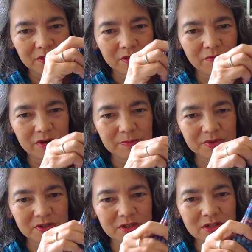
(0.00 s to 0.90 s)
the rib
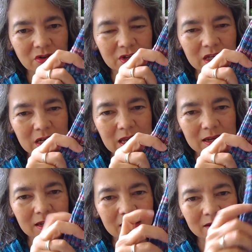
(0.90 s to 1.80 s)
to the stockinette
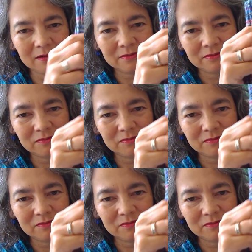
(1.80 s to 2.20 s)
in a,